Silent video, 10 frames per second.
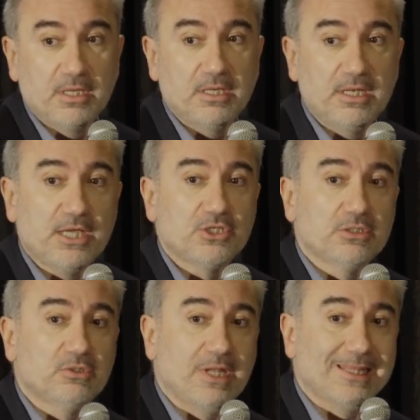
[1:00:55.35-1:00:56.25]

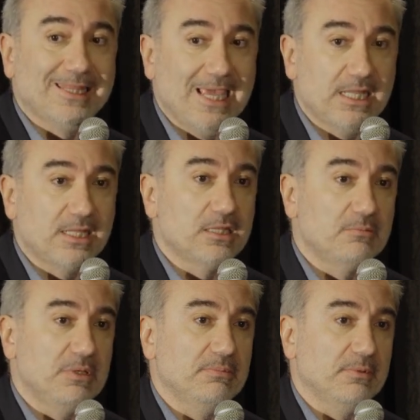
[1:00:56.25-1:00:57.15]
connection to that land and
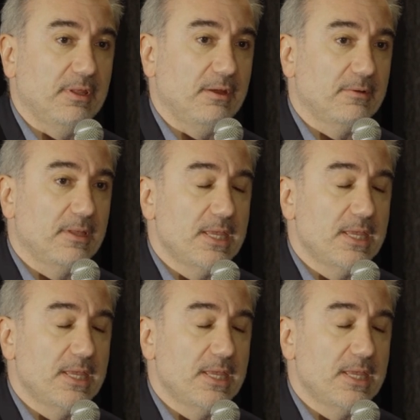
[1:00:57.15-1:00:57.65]
the people there.